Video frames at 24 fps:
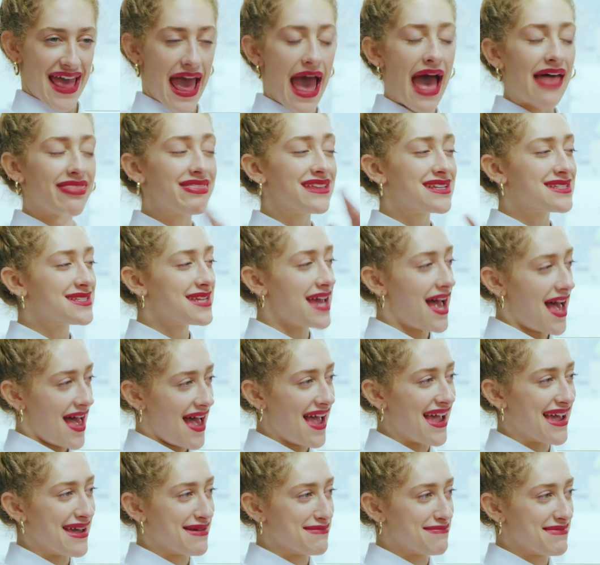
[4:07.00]
At the
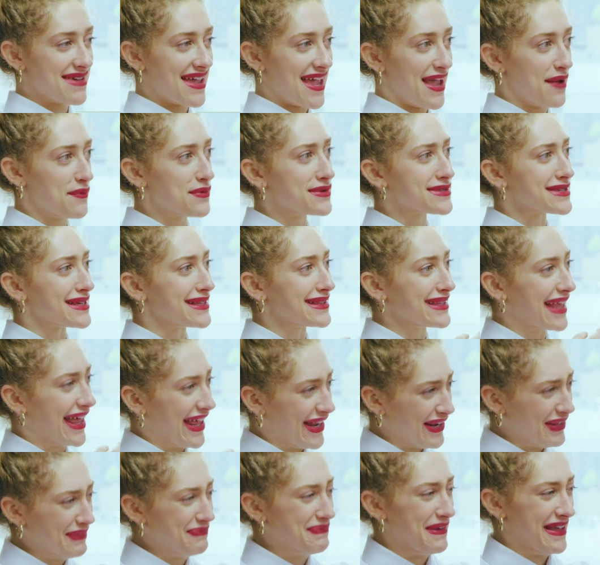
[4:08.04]
time, it was a
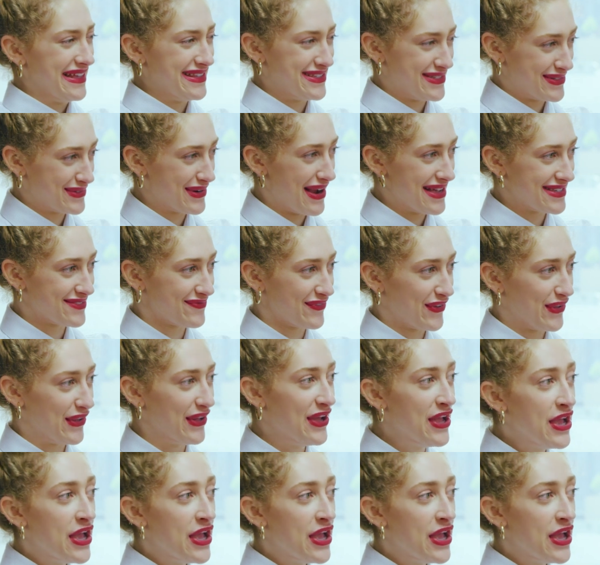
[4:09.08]
little bit stressful.